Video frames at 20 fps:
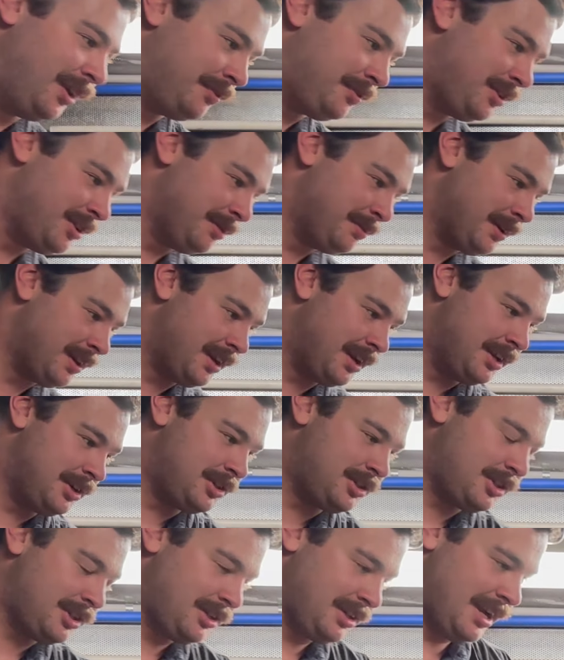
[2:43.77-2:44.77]
cubic
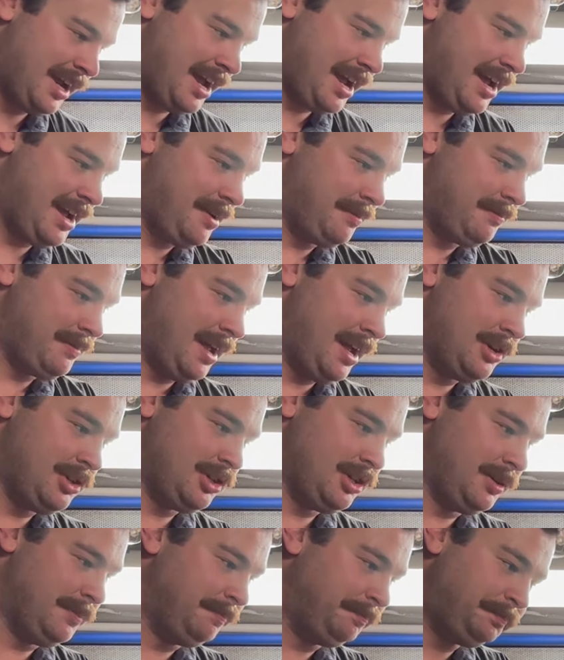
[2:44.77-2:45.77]
inch
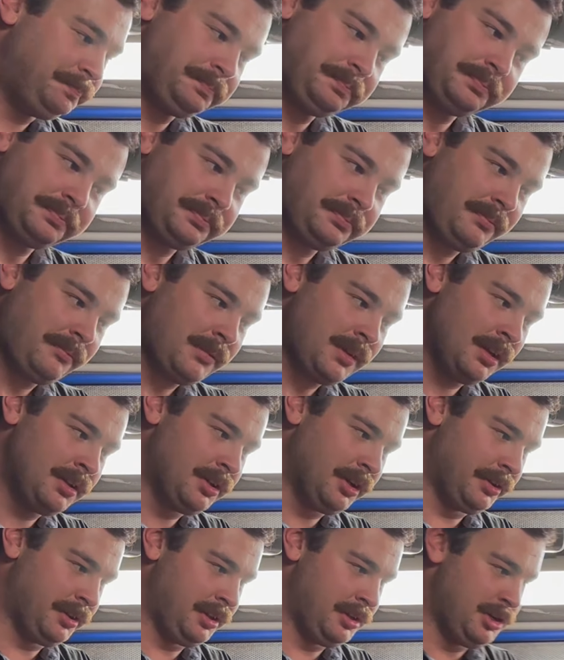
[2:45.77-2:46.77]
engine.
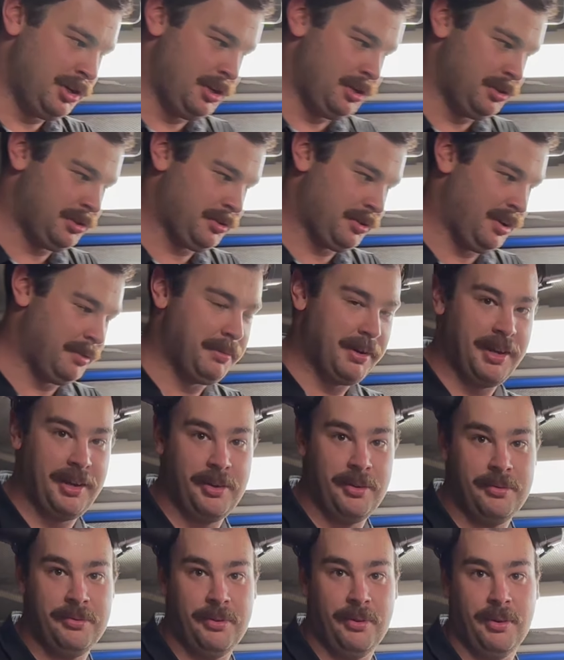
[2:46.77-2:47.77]
Got the new Scream
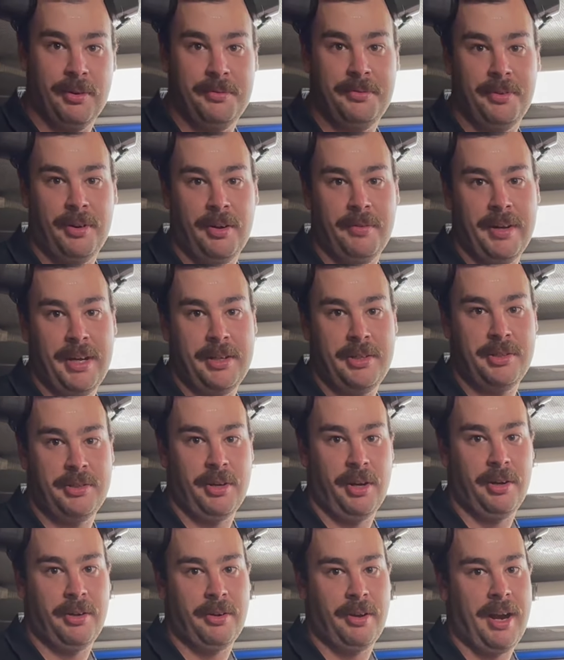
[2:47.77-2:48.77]
Eagle 4 and 5/8
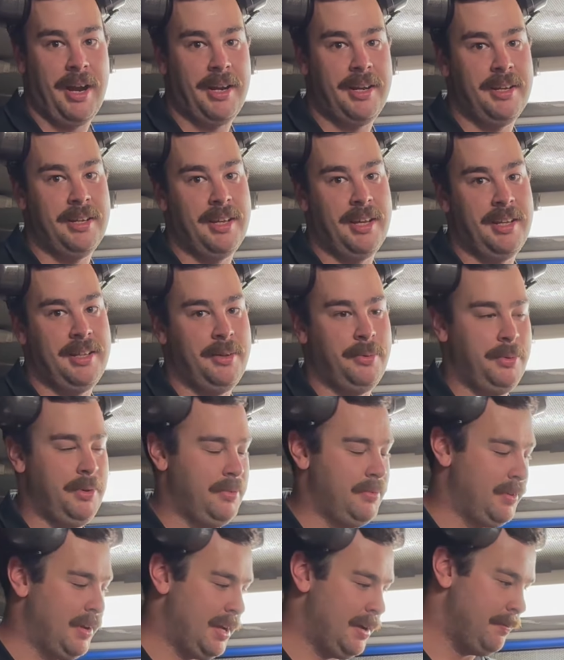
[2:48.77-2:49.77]
stroke crank in there that
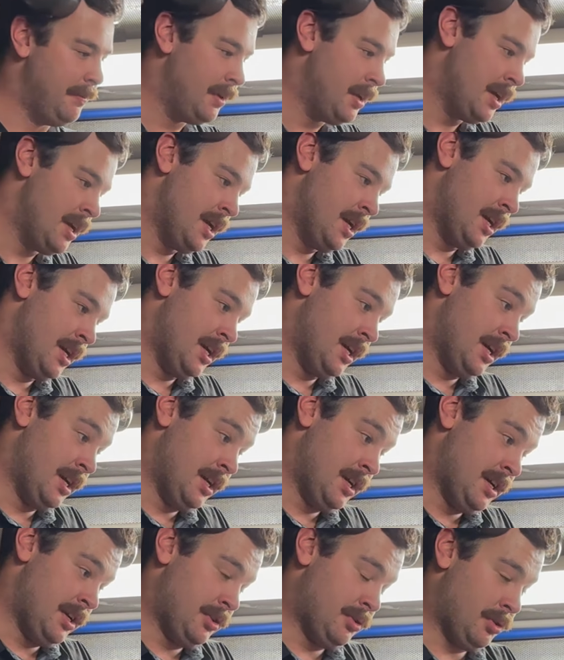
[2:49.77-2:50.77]
we've
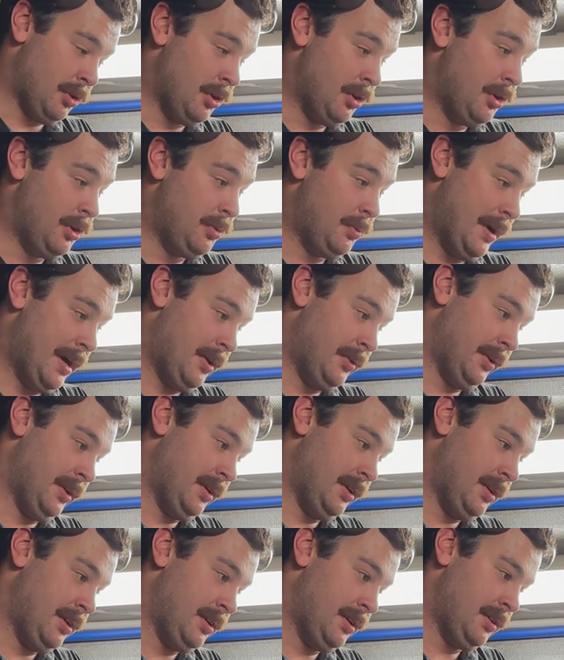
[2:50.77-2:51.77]
trued,
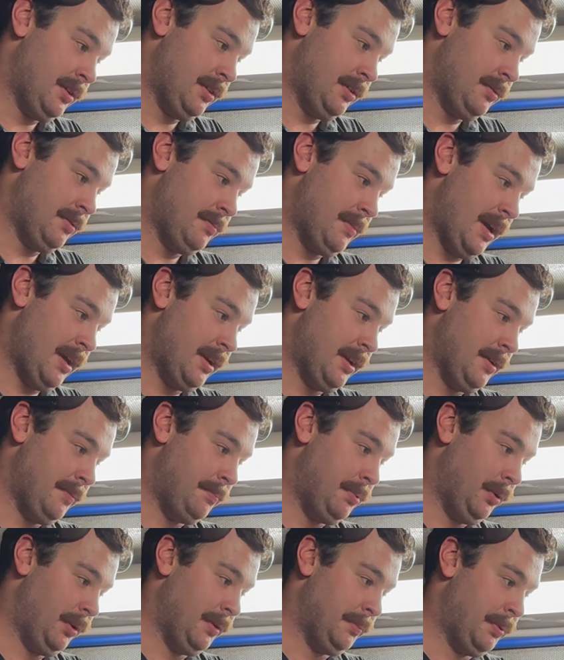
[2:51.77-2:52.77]
welded, made it a
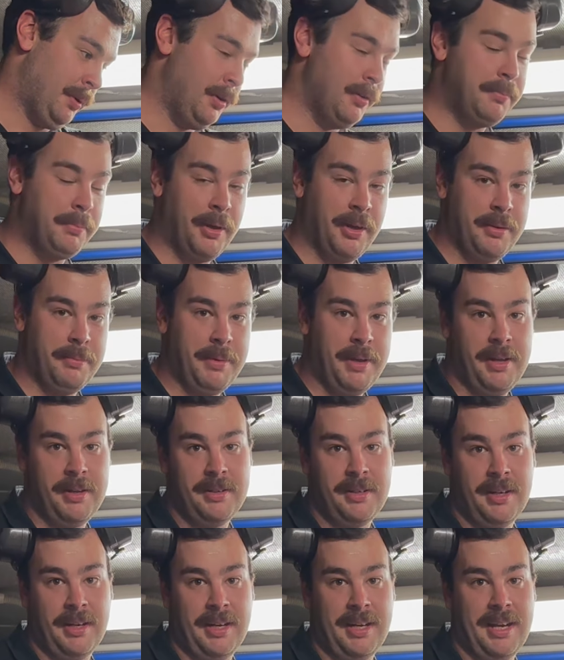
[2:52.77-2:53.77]
bulletproof bottom end
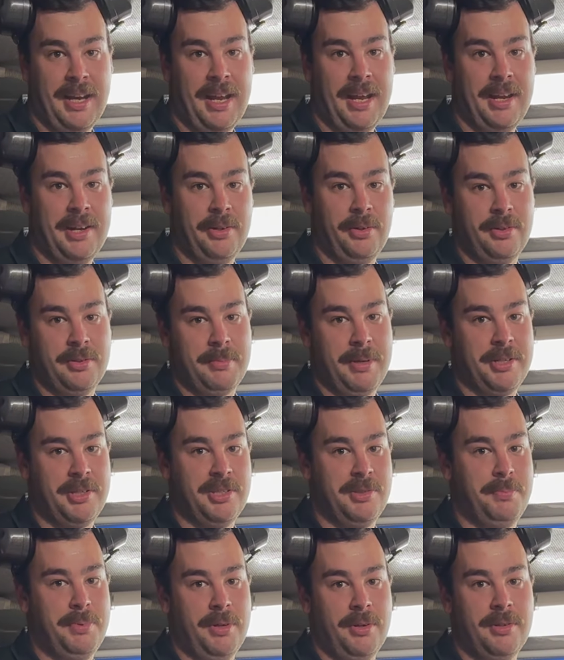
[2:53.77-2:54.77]
that it can handle as much
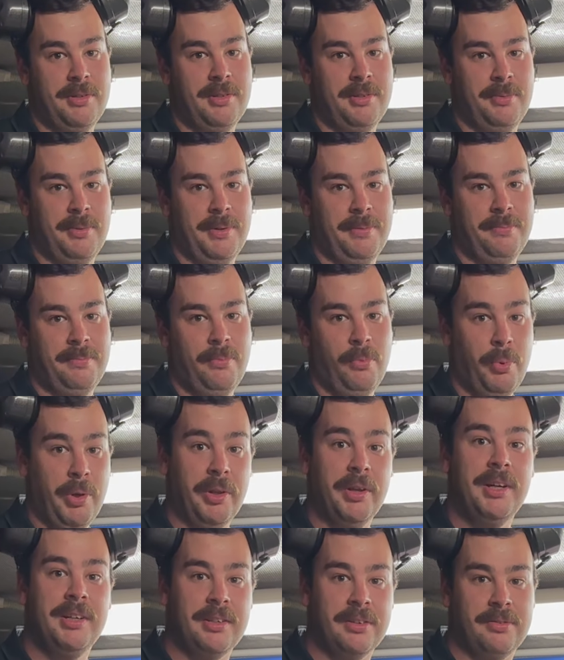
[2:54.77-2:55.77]
abuse as we're
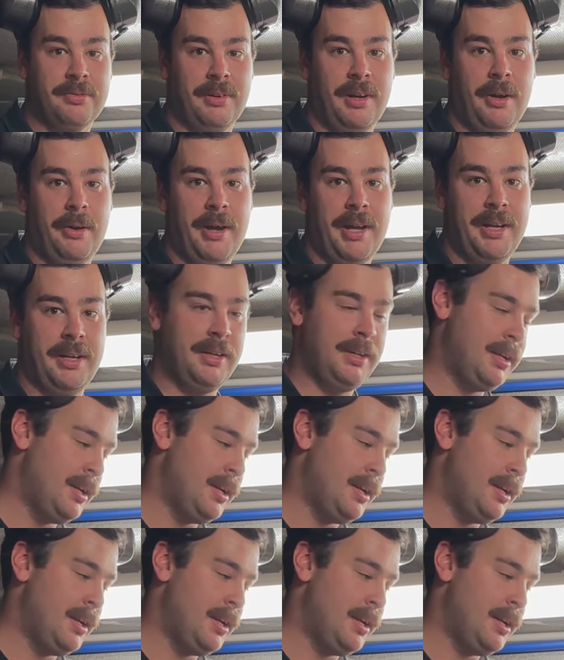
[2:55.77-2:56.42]
willing to throw at it.